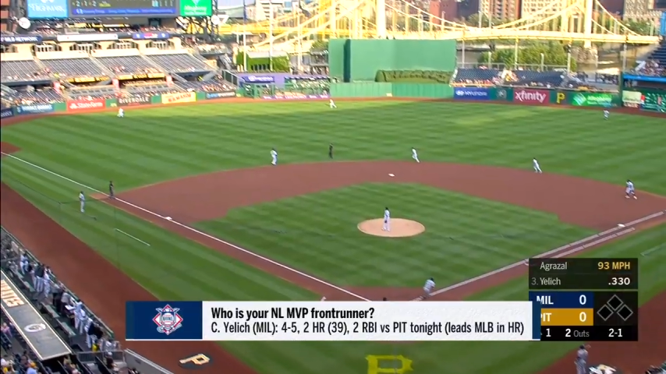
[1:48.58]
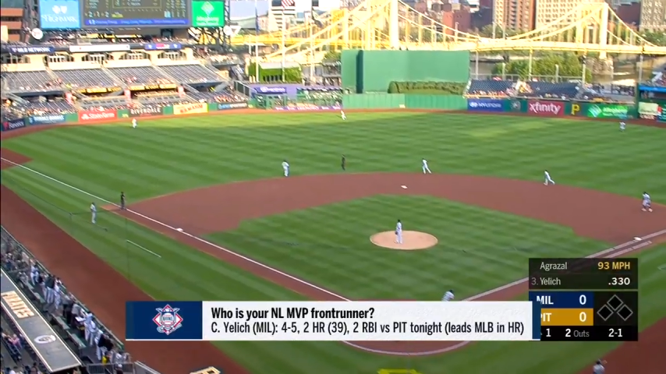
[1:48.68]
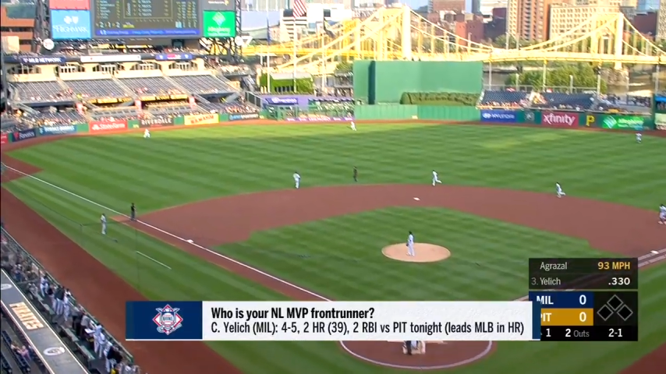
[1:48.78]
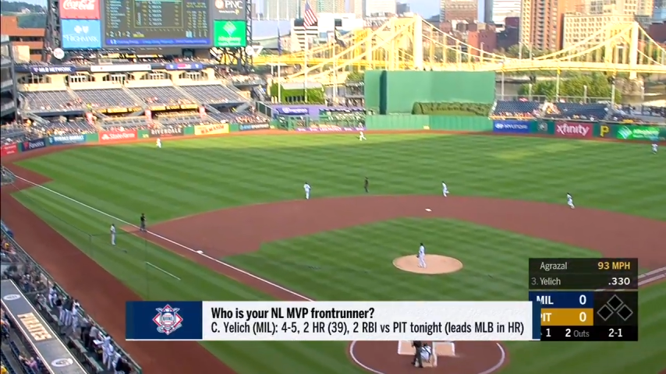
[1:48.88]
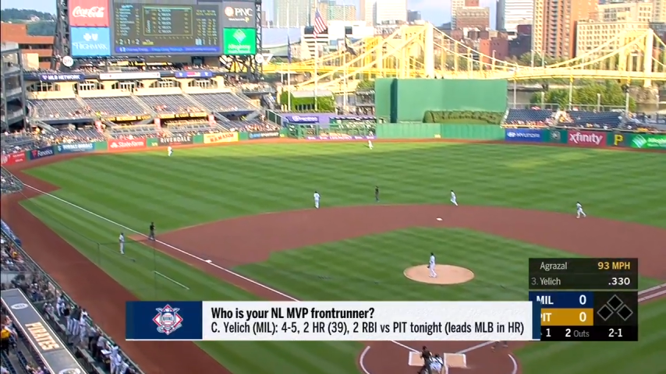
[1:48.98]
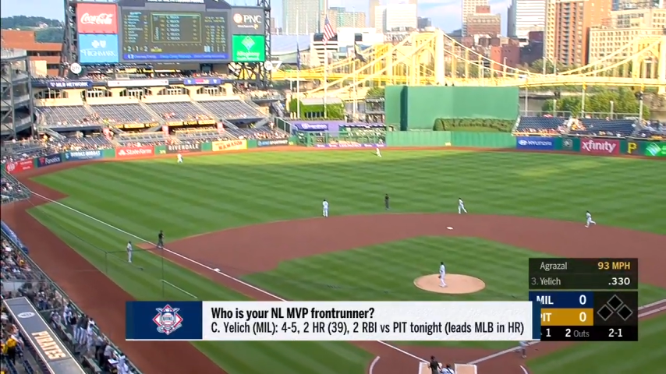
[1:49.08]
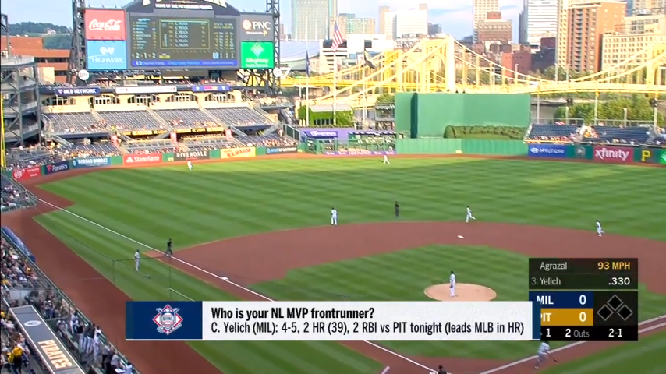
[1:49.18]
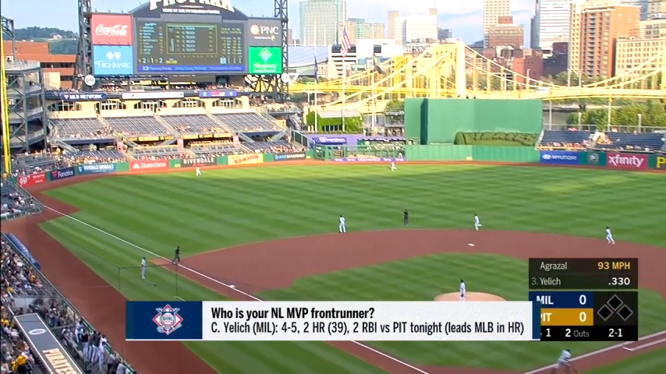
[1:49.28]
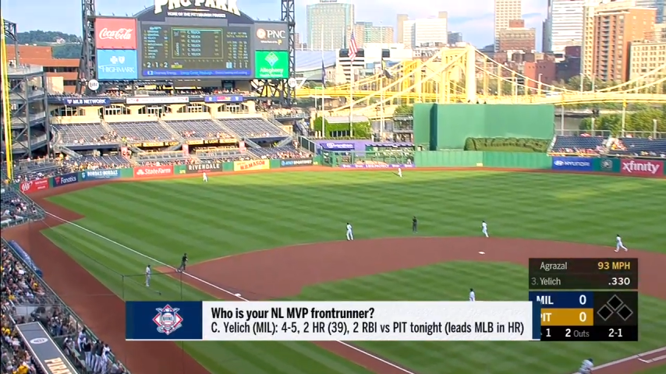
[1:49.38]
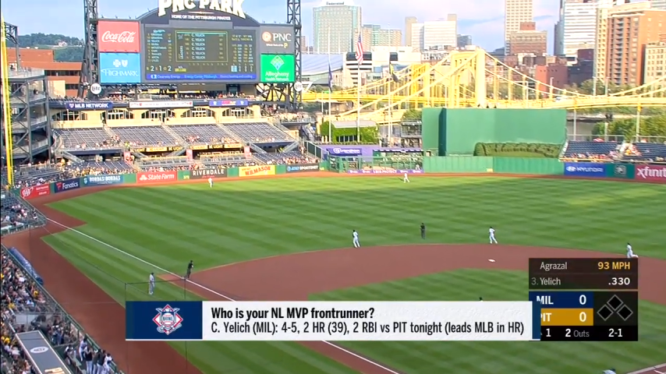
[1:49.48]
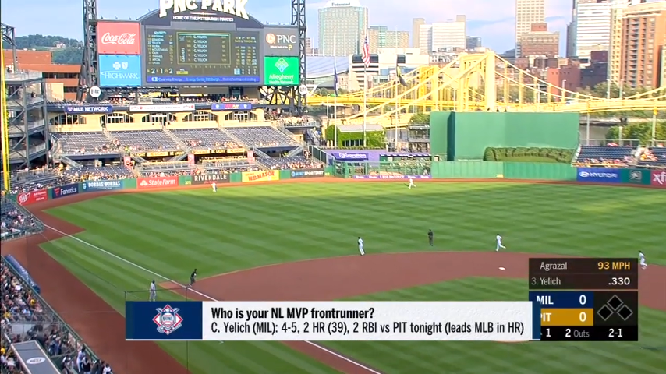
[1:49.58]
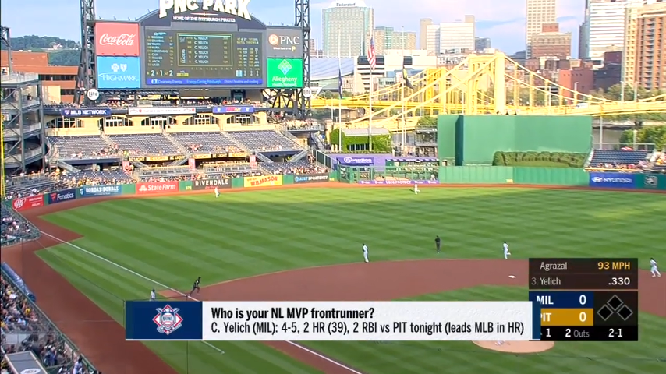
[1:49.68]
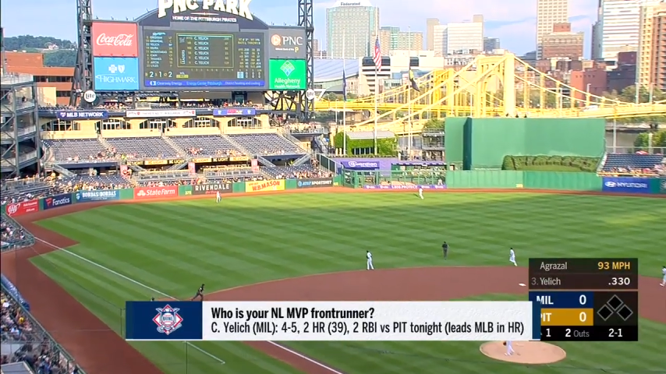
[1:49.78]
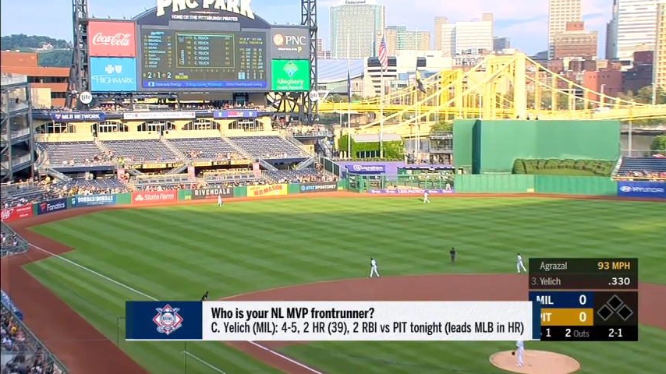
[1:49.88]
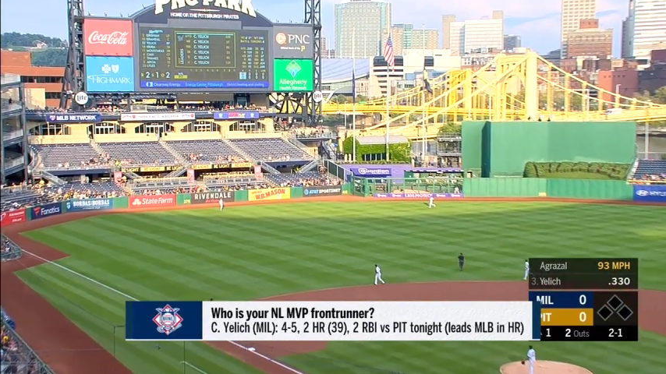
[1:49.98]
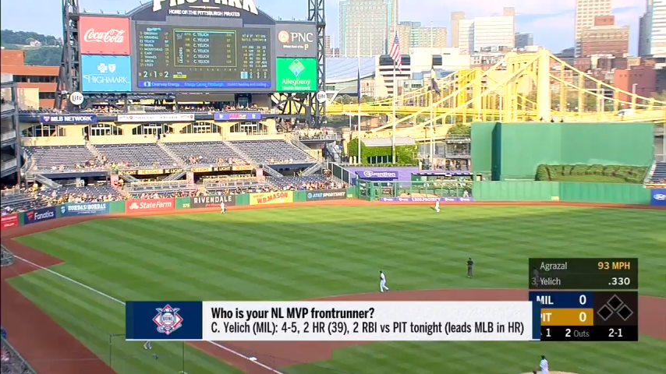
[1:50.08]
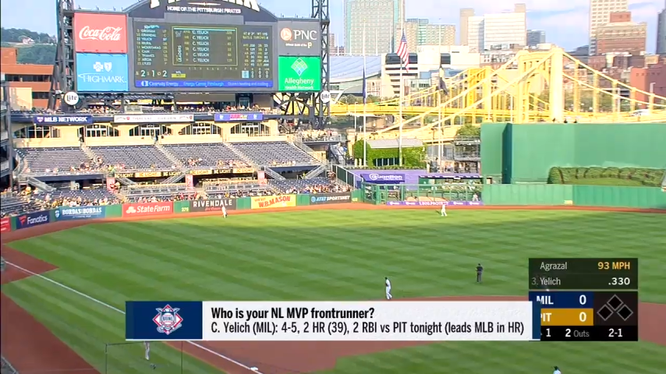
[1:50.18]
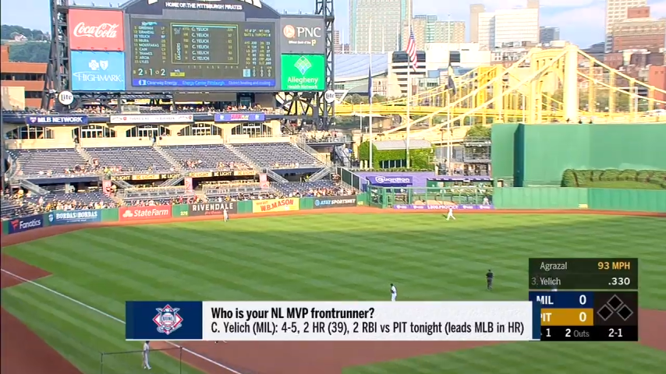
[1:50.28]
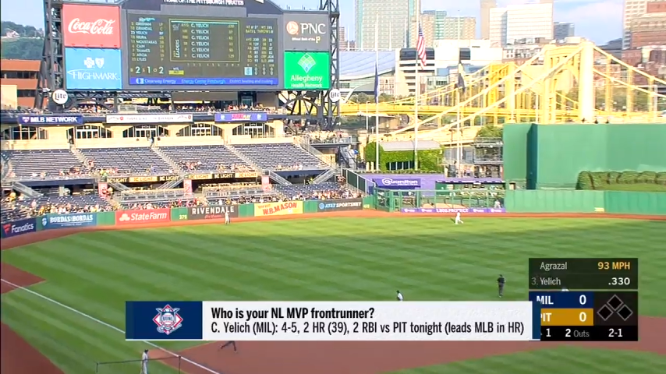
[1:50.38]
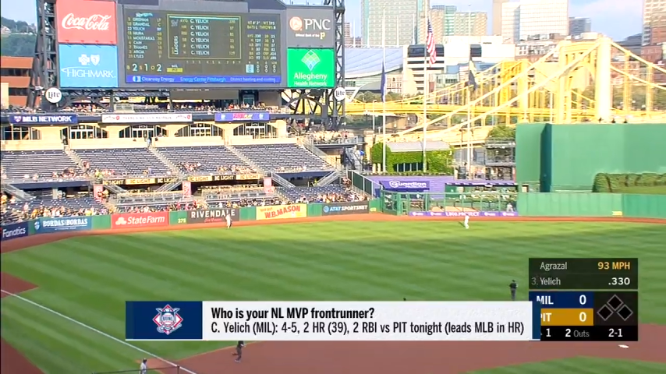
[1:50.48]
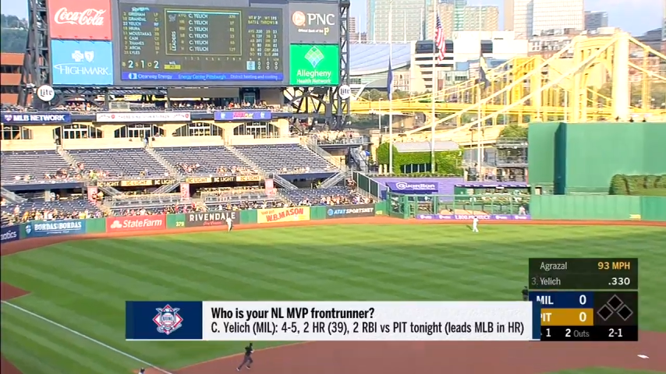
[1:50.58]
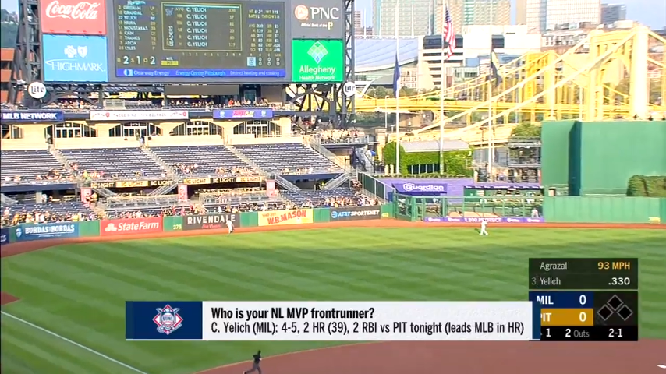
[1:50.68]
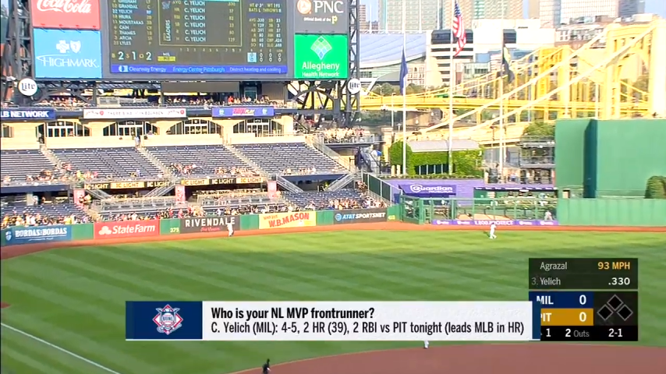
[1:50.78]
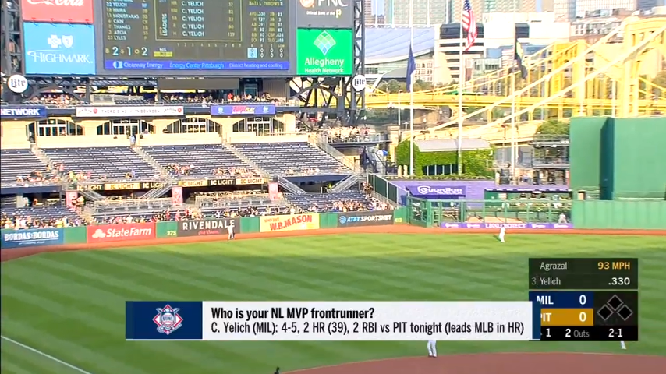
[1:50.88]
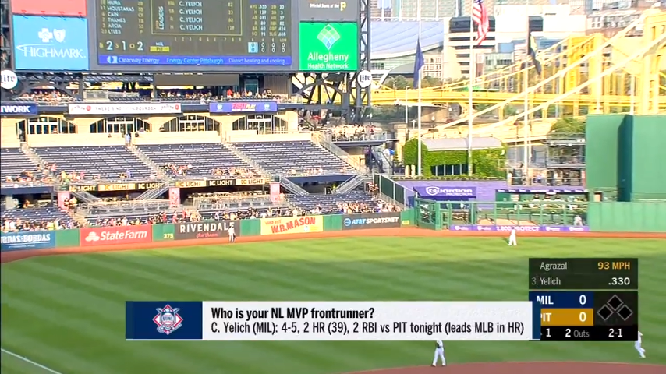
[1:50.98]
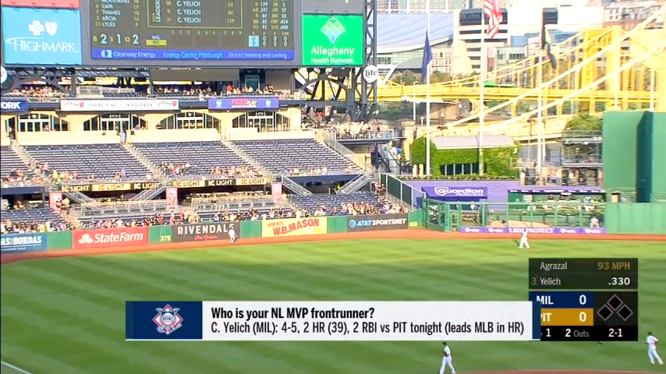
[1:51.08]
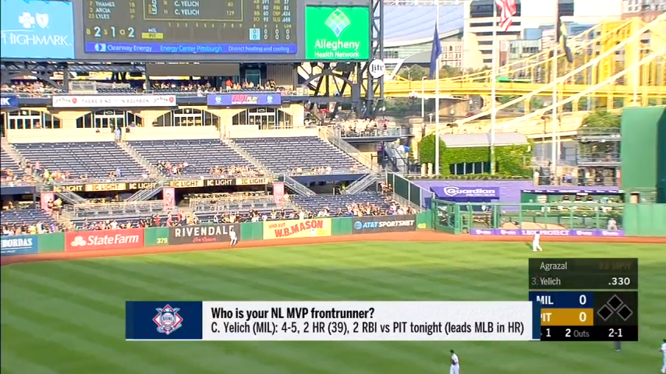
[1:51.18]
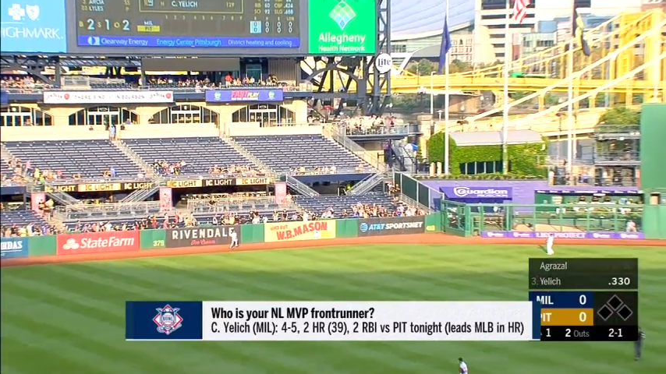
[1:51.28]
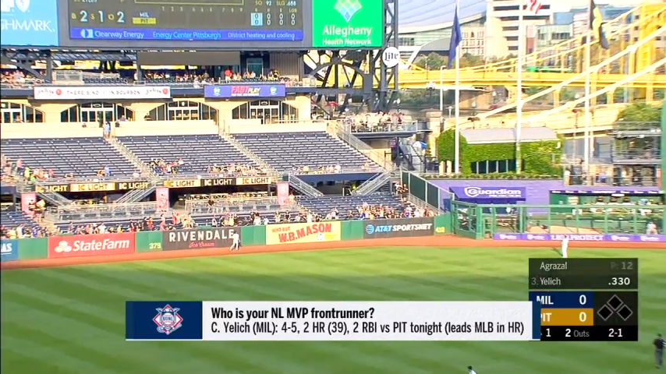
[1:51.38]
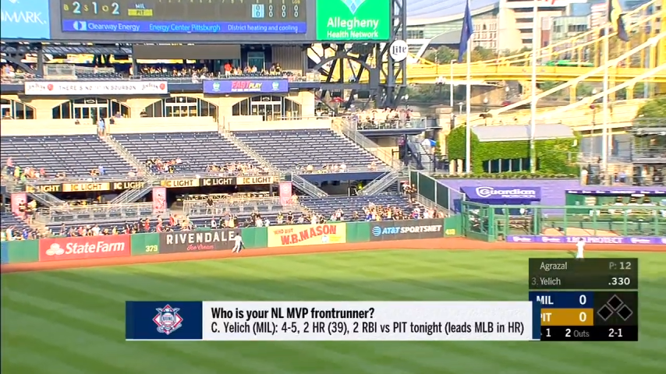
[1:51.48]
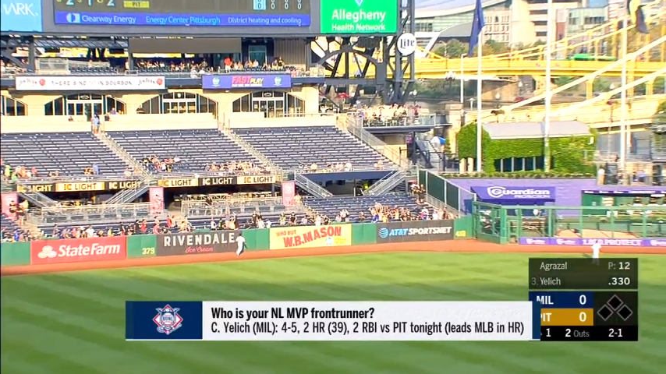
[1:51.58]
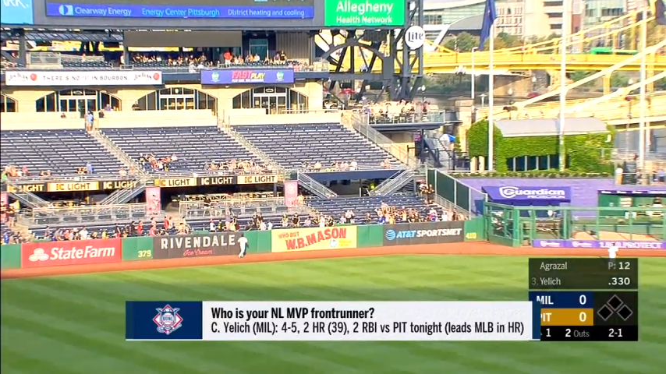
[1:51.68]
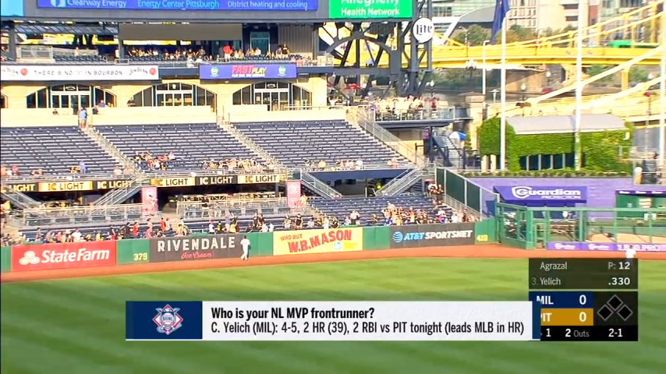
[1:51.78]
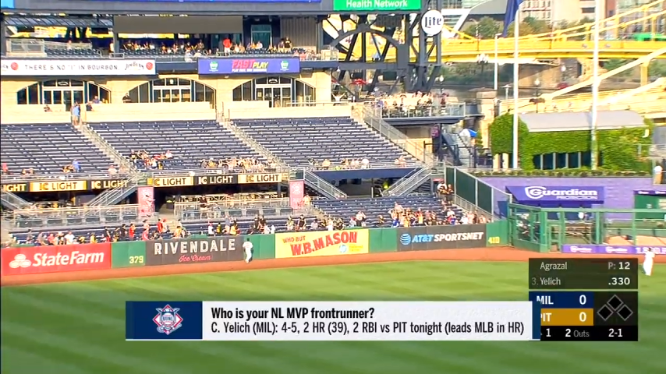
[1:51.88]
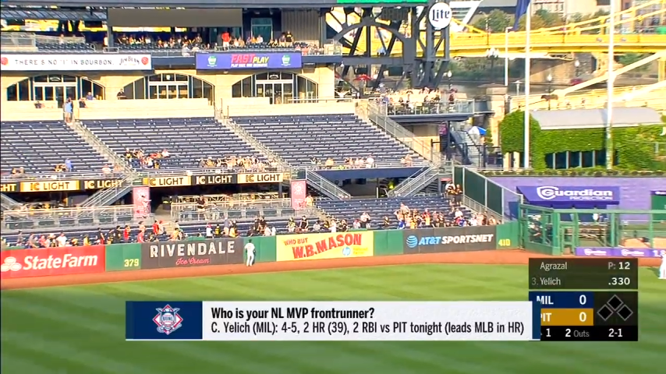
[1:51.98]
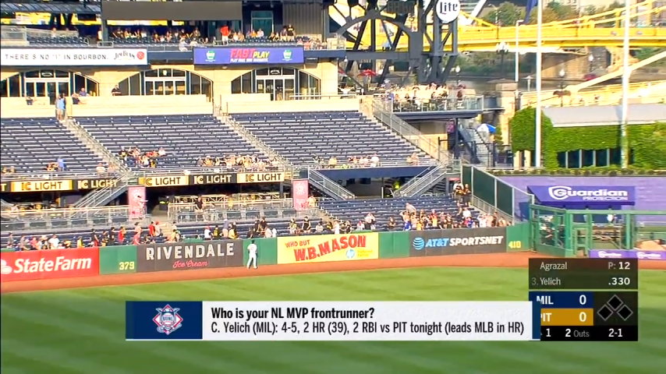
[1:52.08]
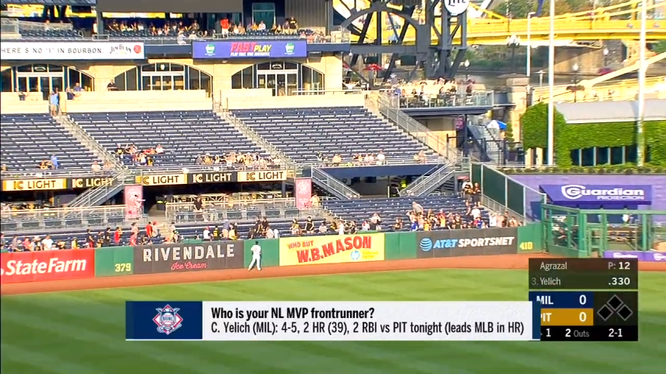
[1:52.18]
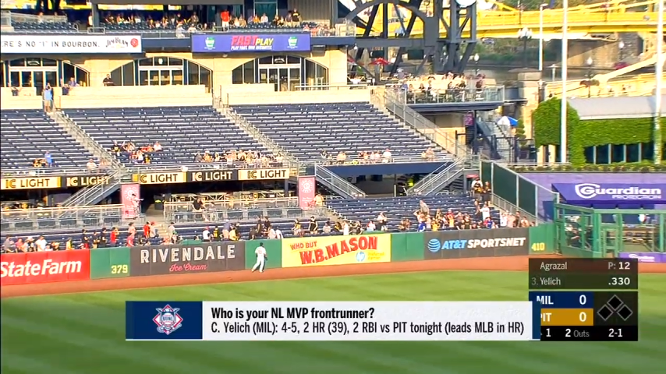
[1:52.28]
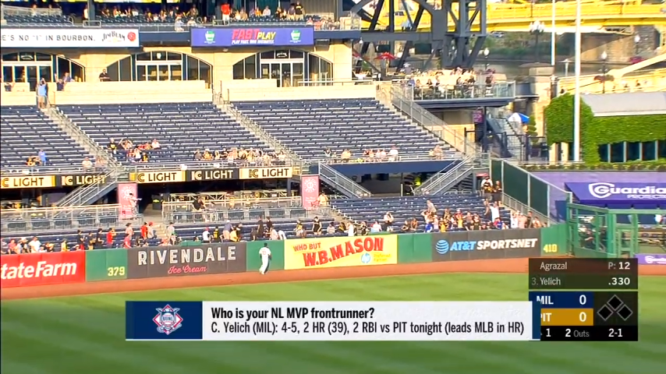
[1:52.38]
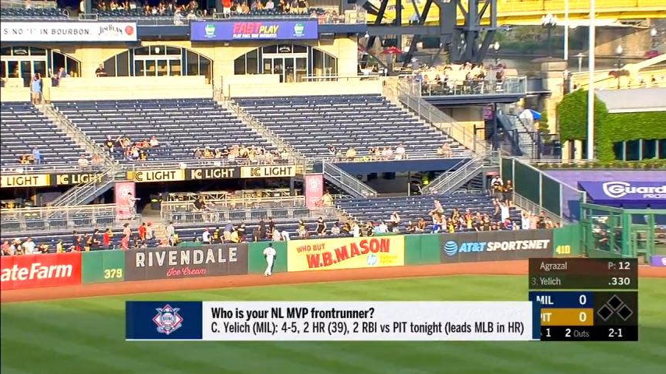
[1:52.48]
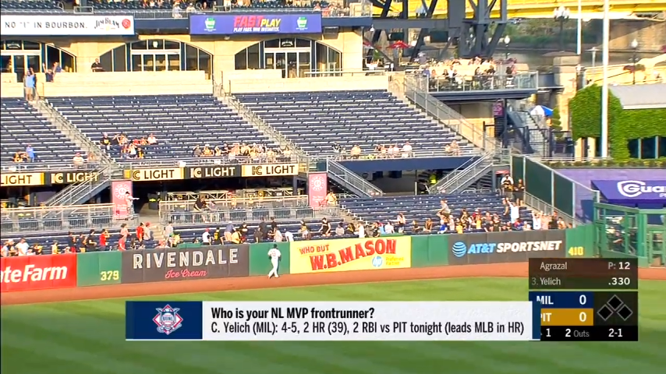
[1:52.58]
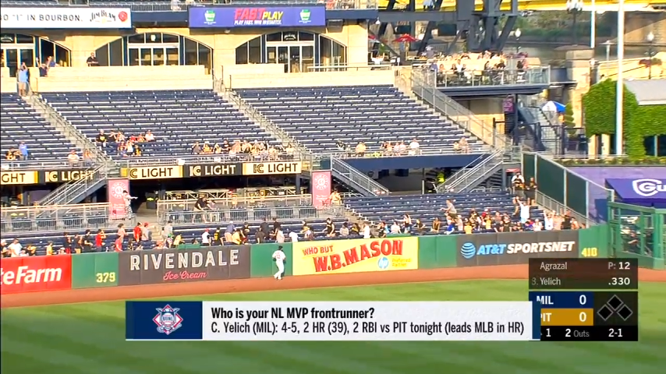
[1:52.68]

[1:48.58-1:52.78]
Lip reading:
No face is visible, so there are no lips to read.